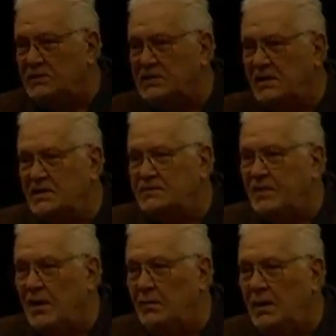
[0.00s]
slit
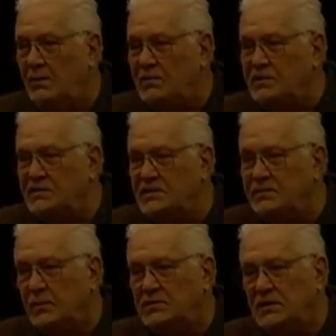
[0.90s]
experiment, which is
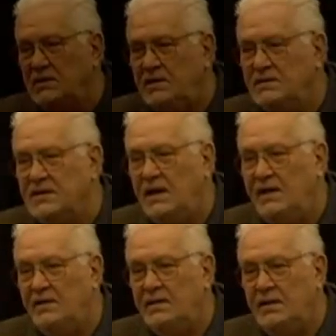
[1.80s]
supposedly
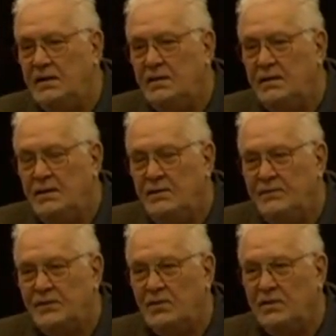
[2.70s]
designed
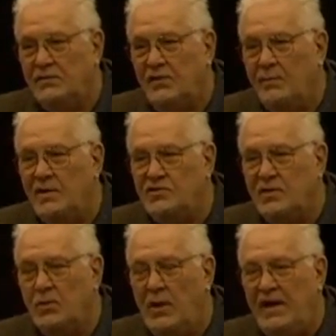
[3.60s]
for
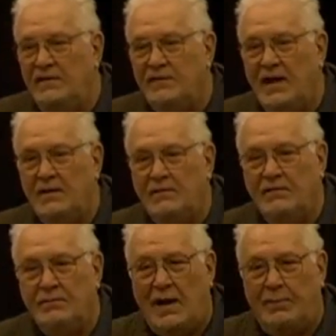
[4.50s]
measuring wave-like
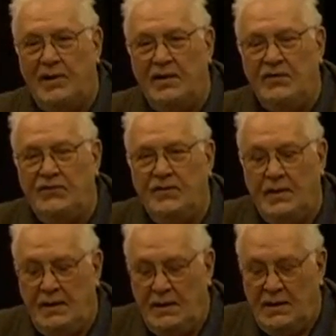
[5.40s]
properties.
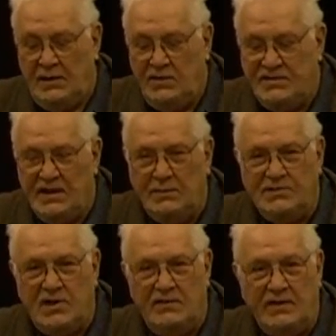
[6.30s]
You still
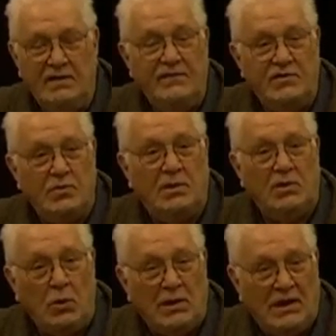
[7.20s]
observe individual
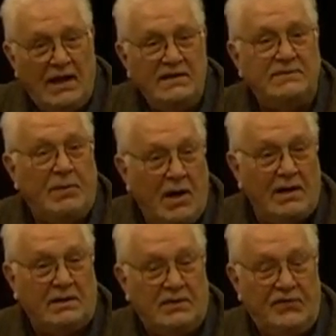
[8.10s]
localized
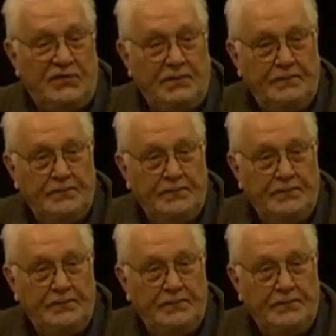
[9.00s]
particles,